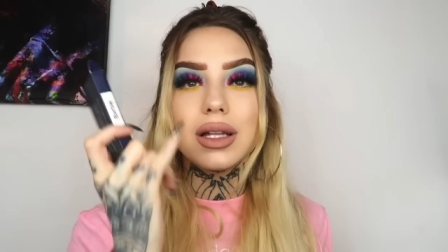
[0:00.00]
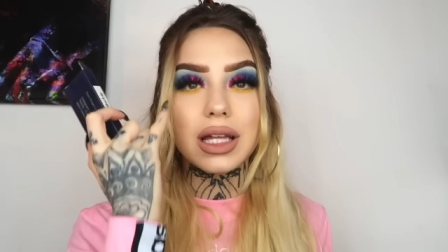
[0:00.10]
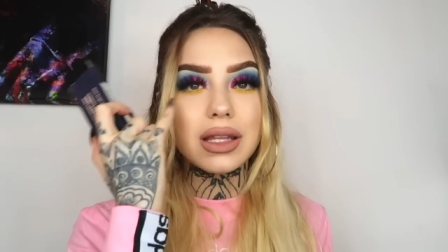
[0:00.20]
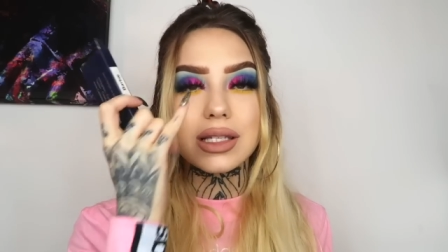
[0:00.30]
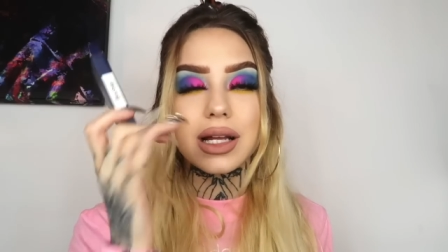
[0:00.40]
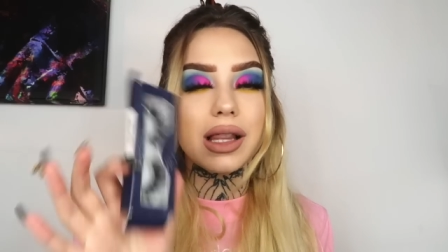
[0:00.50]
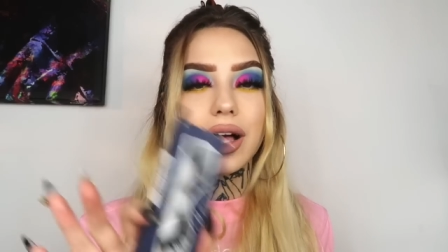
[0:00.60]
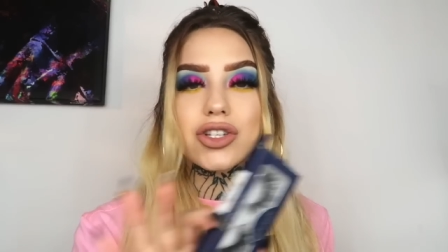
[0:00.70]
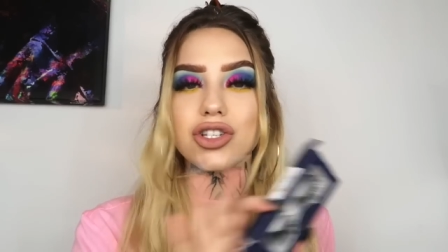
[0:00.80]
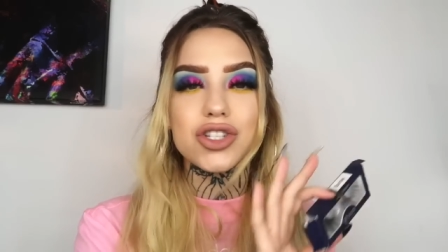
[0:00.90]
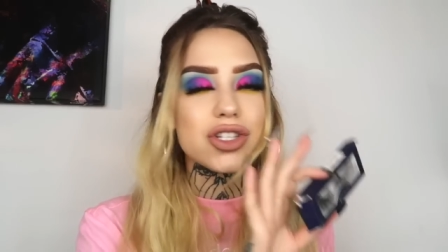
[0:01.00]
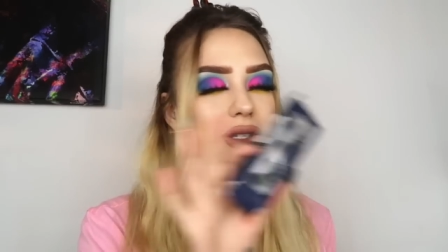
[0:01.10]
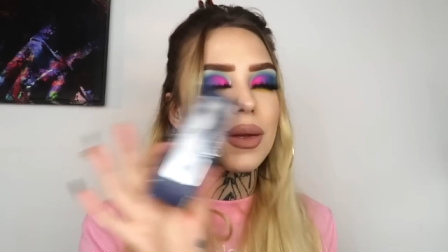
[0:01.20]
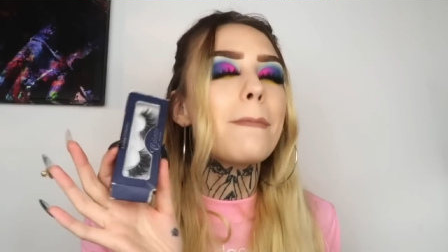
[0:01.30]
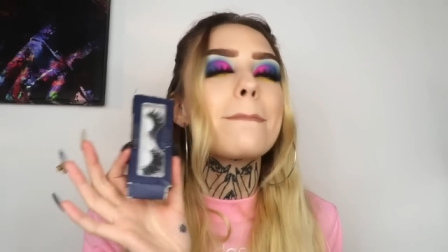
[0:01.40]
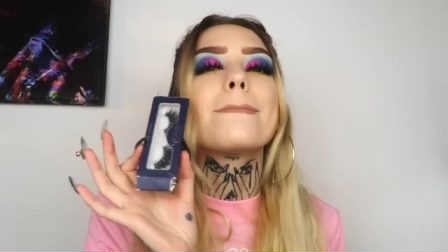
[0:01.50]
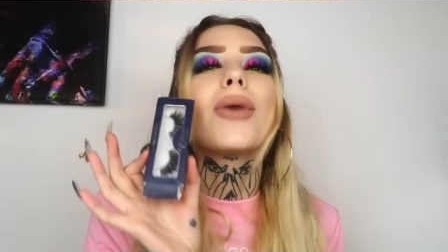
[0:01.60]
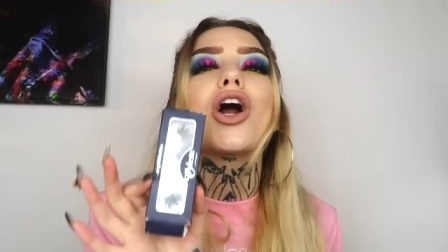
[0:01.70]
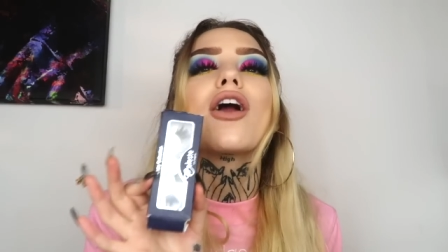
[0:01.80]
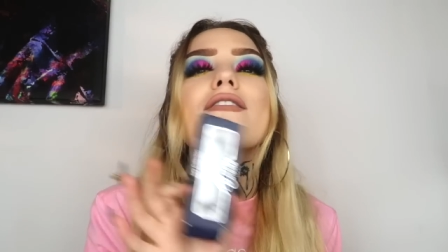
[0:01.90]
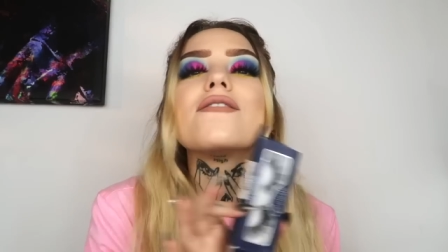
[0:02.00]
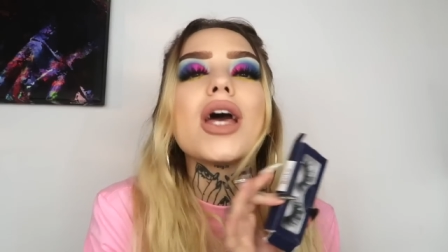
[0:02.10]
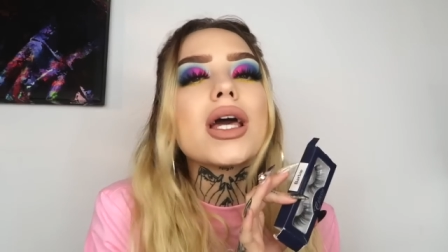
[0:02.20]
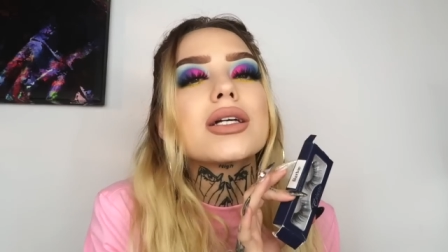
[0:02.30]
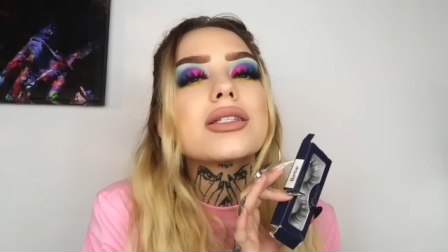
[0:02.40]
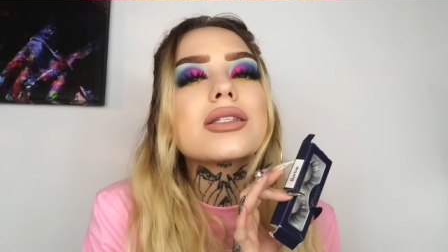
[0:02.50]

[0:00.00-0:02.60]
Like this kind of lash is just perfect.